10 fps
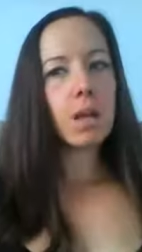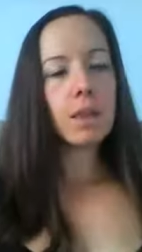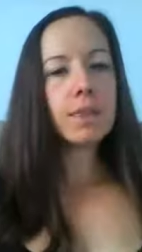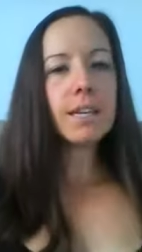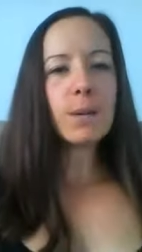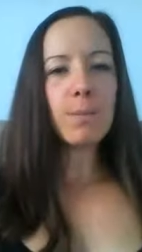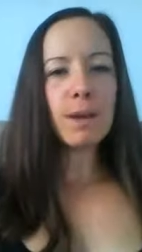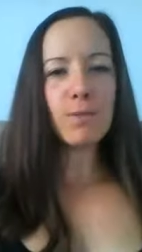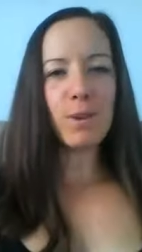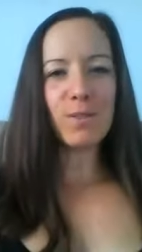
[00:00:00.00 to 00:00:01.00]
think
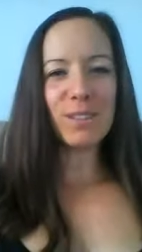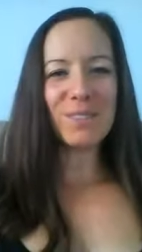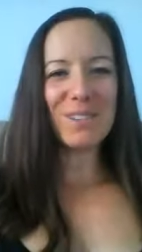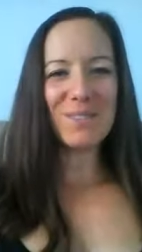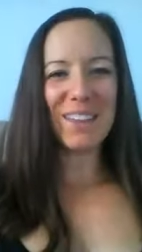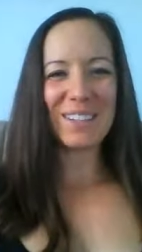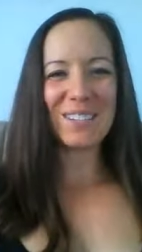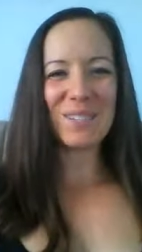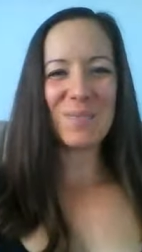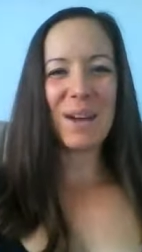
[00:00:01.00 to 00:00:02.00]
might ruffle a few
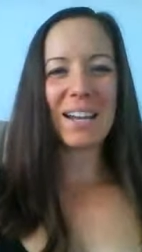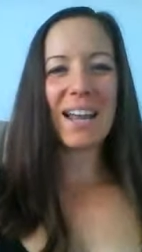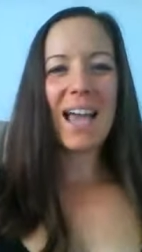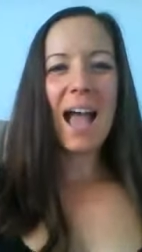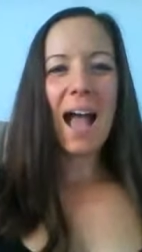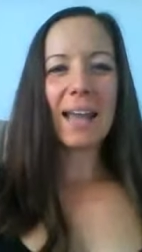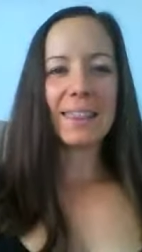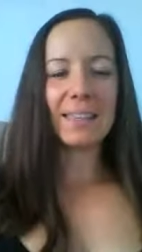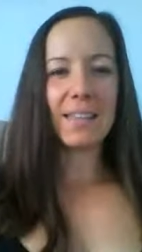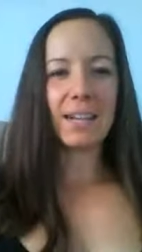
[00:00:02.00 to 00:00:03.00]
feathers, but I
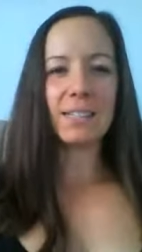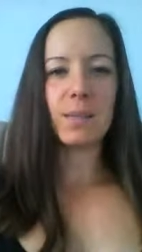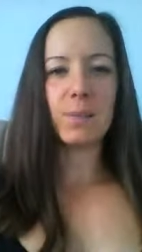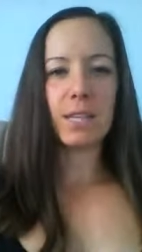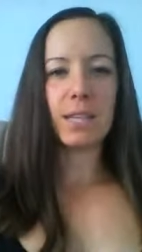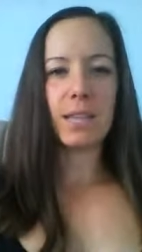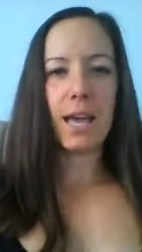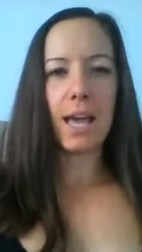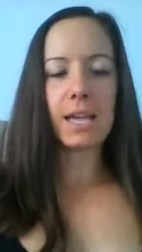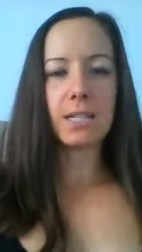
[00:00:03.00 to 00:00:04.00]
think that it's something
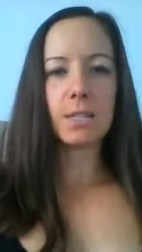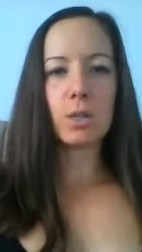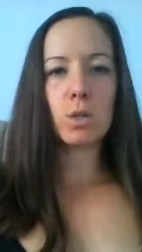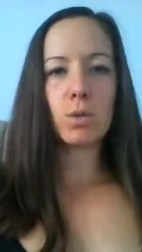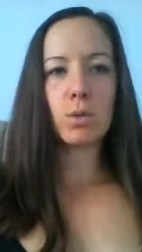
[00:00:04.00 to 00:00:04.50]
that